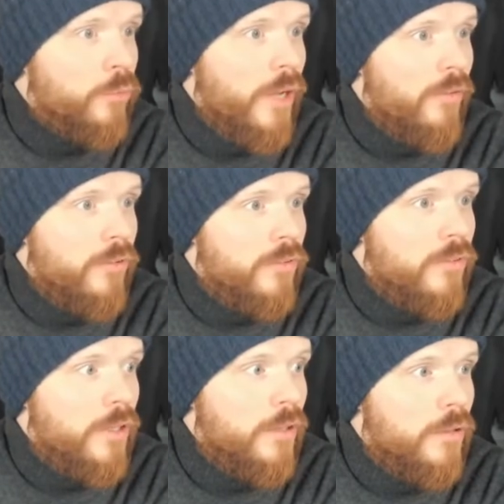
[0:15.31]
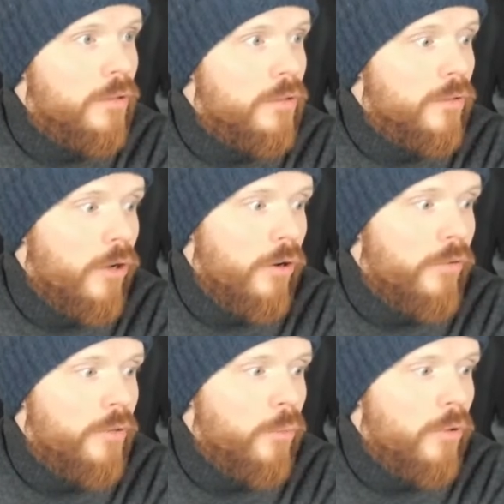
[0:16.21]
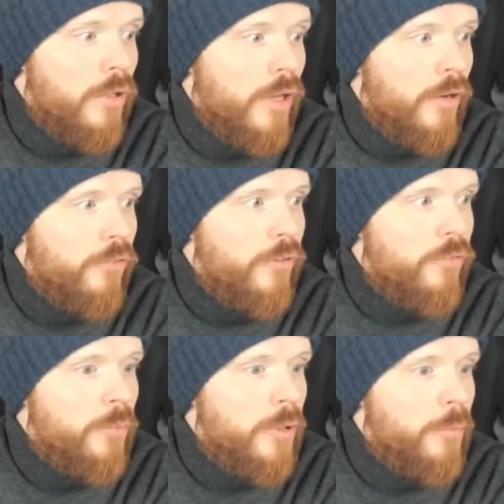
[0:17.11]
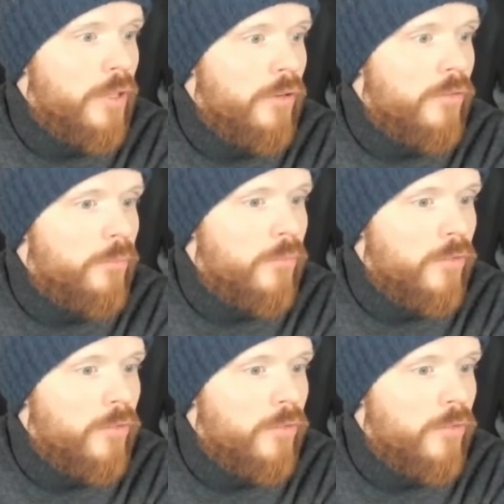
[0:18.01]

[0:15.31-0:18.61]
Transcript: we have a single concrete wall, 150 millimeters.